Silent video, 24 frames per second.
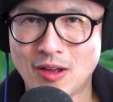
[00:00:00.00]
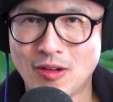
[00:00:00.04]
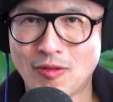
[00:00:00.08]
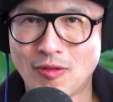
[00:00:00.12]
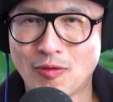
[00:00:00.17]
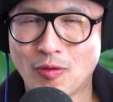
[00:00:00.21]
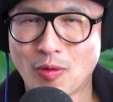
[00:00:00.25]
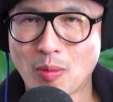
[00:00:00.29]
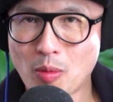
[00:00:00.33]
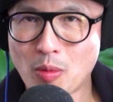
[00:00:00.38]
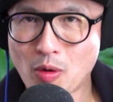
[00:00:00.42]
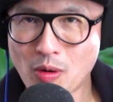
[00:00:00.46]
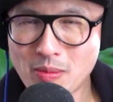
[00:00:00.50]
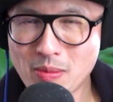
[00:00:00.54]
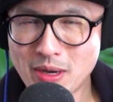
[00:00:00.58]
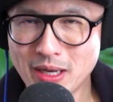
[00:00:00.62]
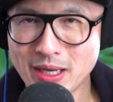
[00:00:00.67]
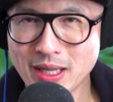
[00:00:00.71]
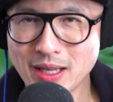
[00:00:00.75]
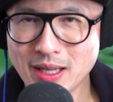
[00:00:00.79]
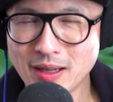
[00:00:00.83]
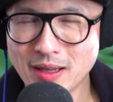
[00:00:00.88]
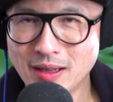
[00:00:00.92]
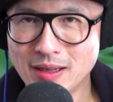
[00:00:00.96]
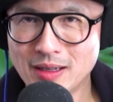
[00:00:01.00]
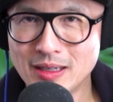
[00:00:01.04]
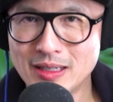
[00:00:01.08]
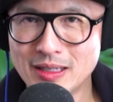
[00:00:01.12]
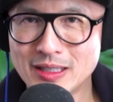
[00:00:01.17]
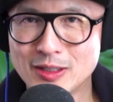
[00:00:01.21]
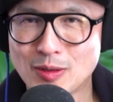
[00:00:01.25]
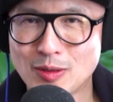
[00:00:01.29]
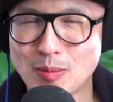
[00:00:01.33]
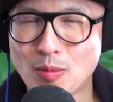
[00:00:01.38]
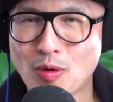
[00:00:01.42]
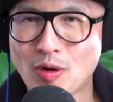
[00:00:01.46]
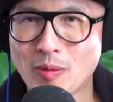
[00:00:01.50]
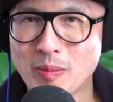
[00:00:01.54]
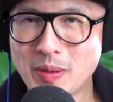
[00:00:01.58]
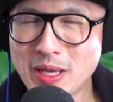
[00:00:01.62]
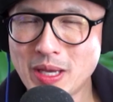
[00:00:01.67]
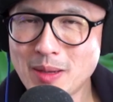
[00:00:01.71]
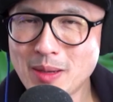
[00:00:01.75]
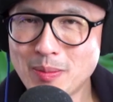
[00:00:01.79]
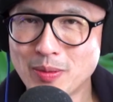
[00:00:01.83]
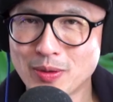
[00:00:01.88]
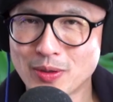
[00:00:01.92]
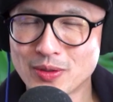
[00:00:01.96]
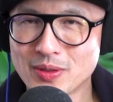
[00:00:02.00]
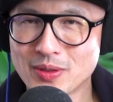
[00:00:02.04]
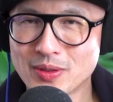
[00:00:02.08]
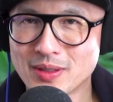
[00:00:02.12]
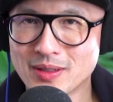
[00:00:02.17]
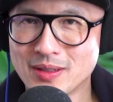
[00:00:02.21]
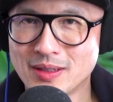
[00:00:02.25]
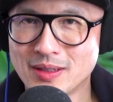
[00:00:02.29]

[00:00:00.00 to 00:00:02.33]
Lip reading: for more money to more people,